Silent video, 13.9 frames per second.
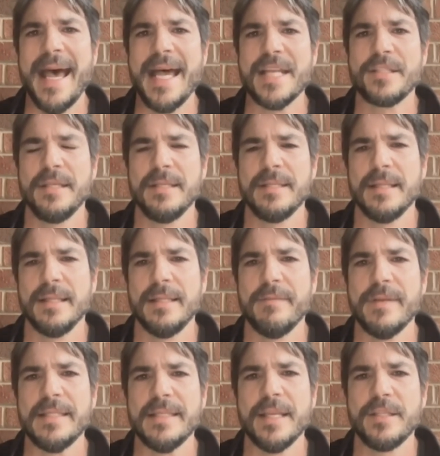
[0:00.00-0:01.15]
ashes and the
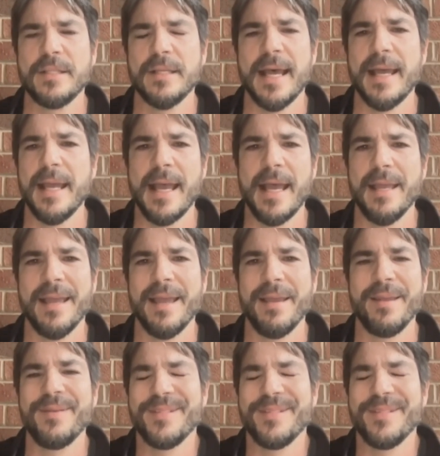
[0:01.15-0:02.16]
devastation. I